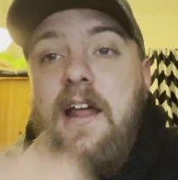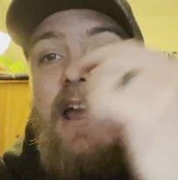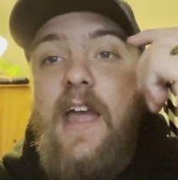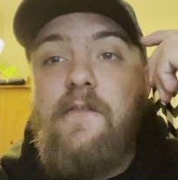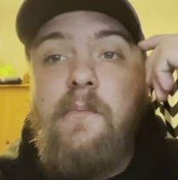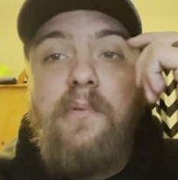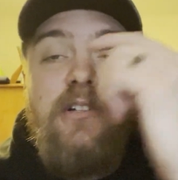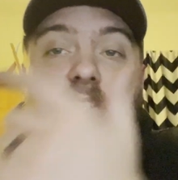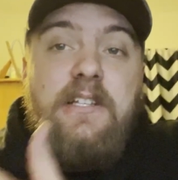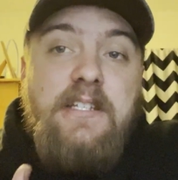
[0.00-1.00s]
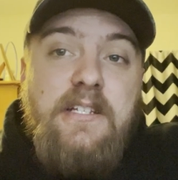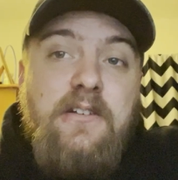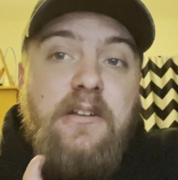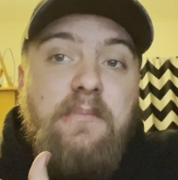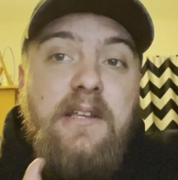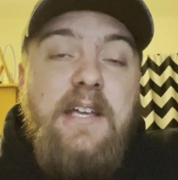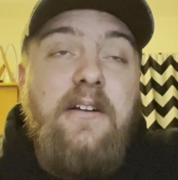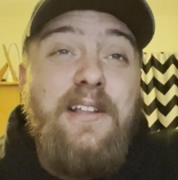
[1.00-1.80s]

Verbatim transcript: I have a bunch of listings already picked out.